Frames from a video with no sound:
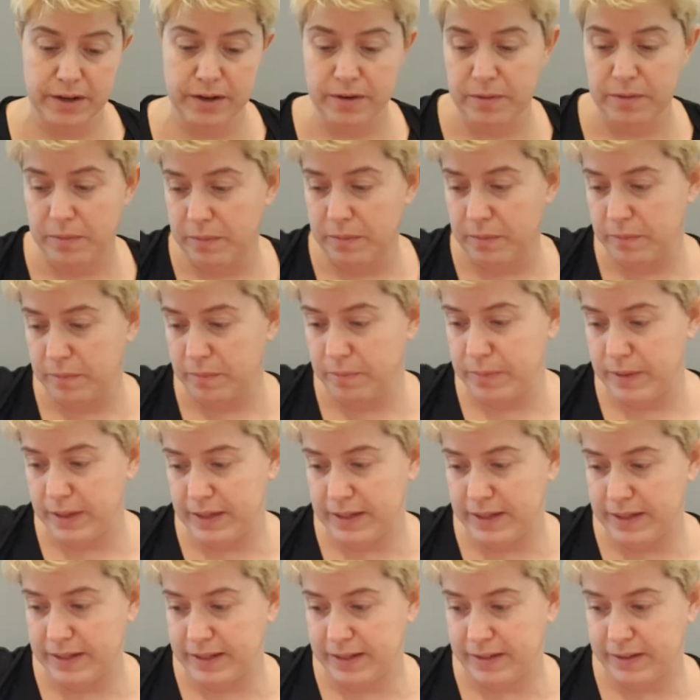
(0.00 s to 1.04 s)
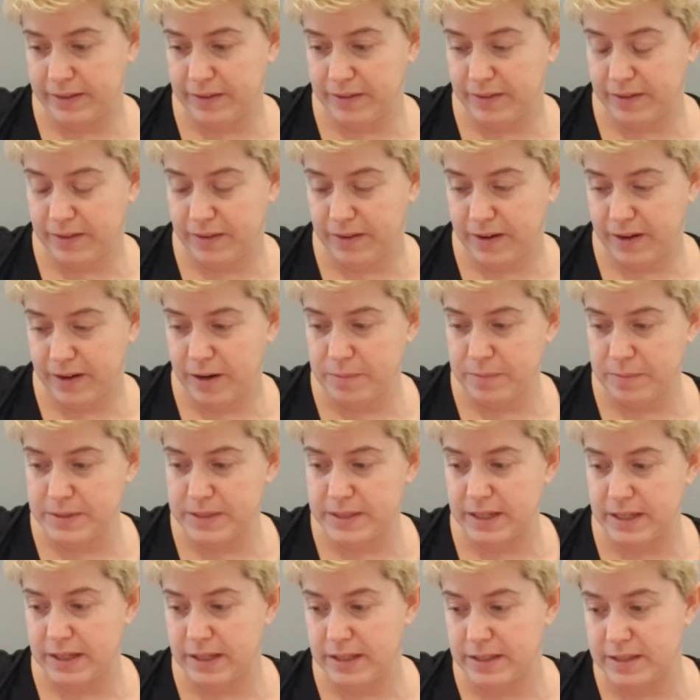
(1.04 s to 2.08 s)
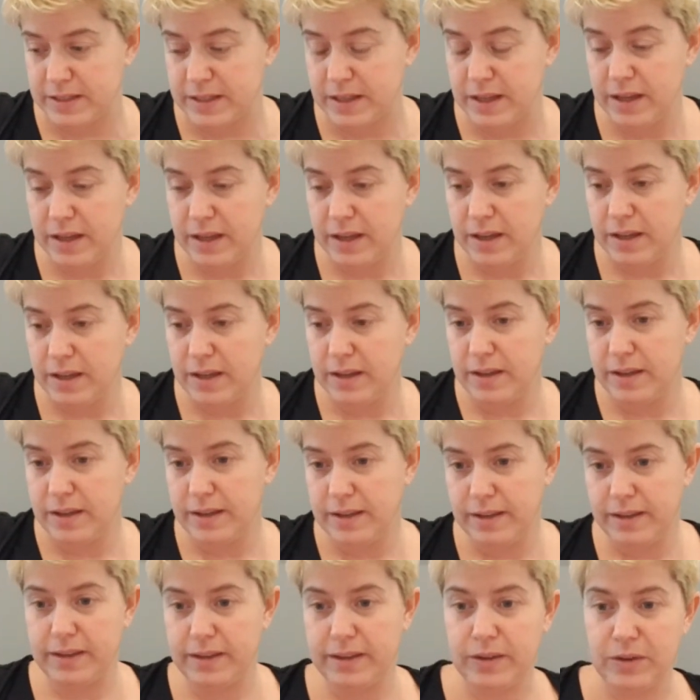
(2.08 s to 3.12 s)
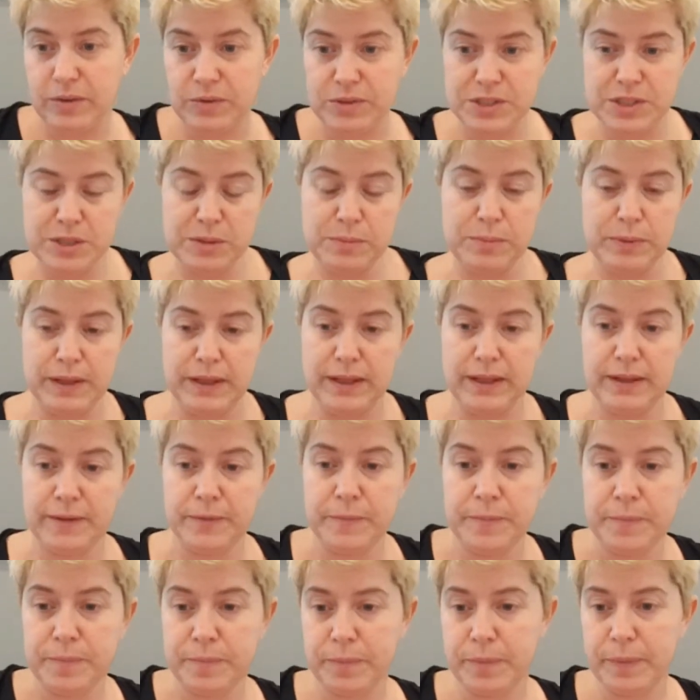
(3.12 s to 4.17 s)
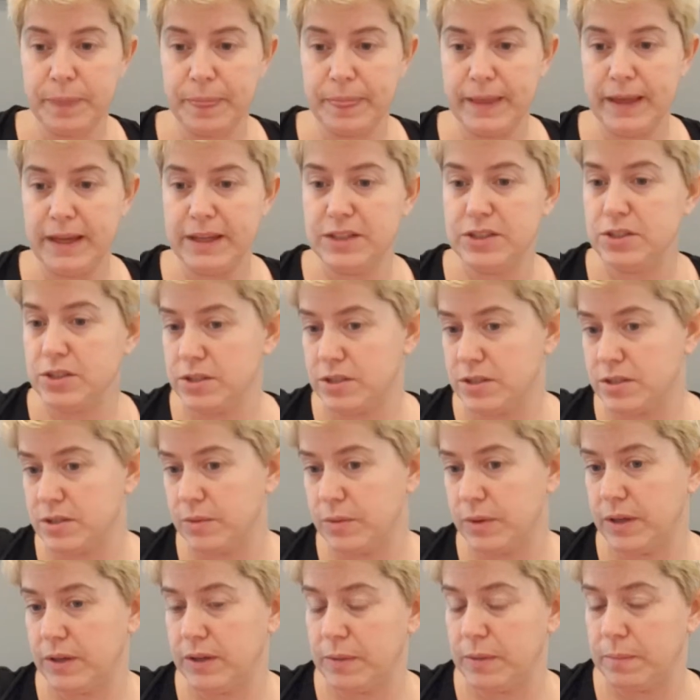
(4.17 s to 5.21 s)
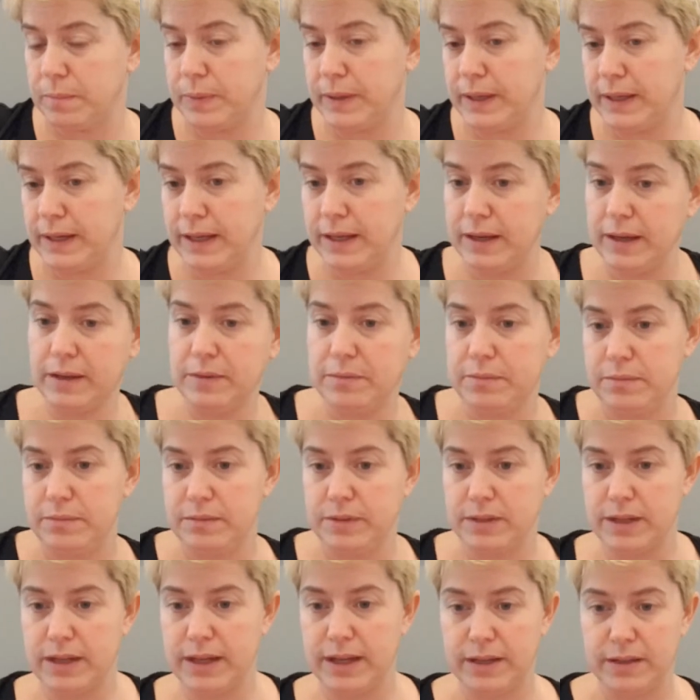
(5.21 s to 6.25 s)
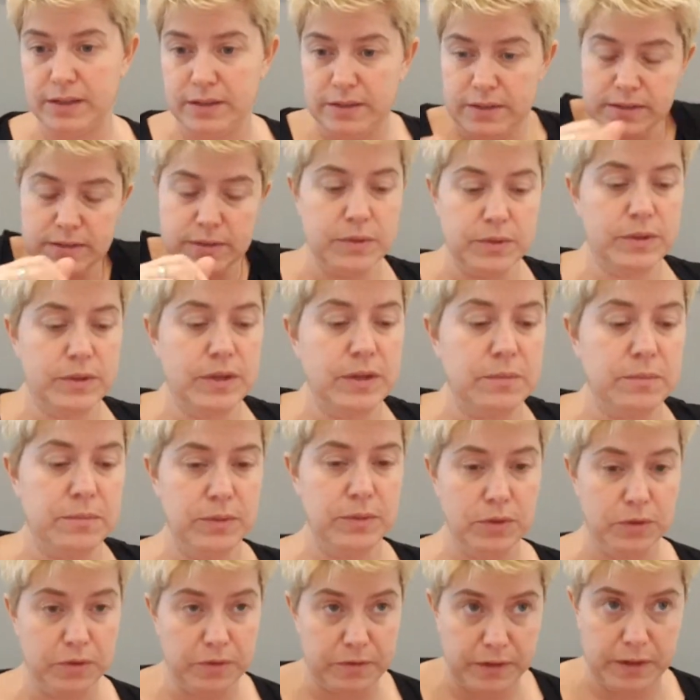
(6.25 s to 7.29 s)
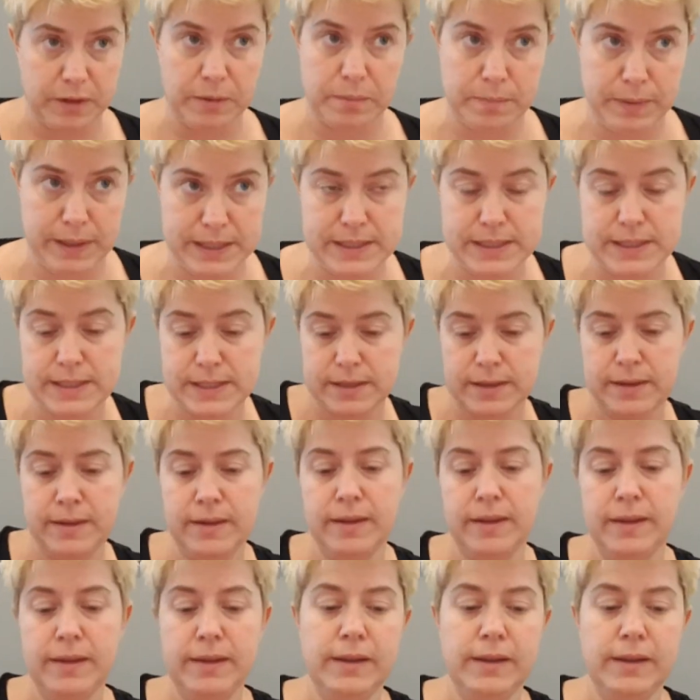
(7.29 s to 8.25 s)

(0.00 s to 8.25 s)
it on, pin it under your arms, and it's going to be just so you can pin it and so you can move a bit.